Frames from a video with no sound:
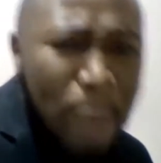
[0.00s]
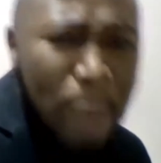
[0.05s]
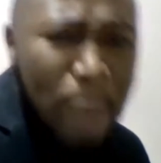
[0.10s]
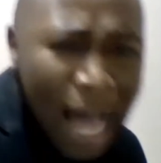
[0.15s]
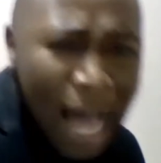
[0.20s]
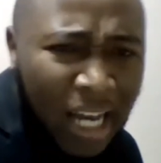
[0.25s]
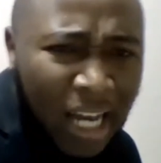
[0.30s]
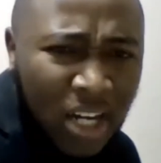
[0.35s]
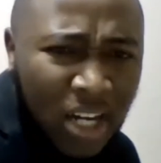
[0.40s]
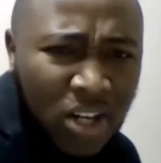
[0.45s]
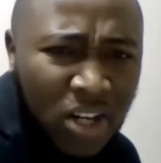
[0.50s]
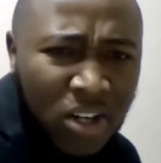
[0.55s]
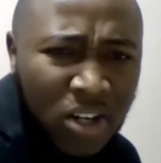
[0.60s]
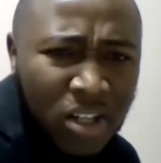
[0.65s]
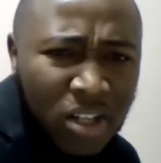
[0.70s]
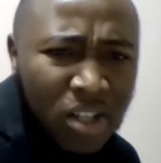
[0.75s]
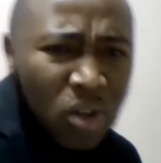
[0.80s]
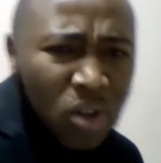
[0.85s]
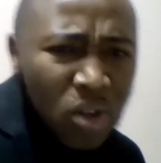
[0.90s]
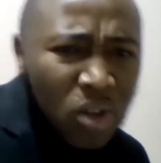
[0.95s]
back
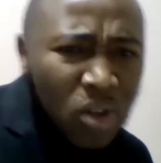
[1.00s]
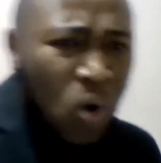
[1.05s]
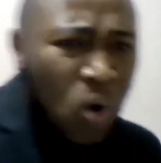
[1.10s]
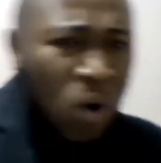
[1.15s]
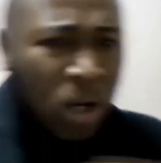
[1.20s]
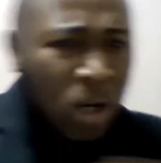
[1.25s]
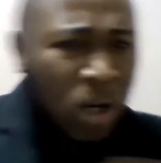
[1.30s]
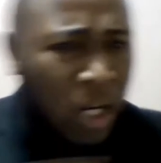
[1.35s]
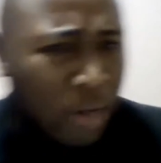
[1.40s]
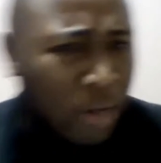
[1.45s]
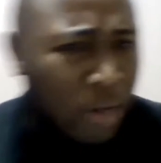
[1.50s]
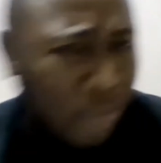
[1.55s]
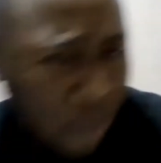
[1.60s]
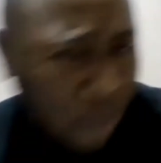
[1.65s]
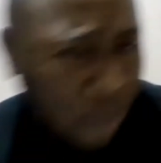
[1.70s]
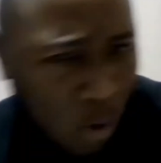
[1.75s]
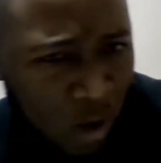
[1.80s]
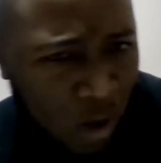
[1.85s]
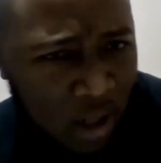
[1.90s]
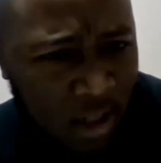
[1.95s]
or looking
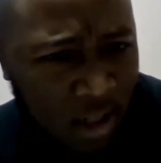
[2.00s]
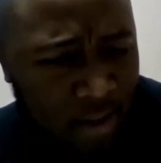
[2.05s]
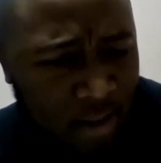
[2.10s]
forward.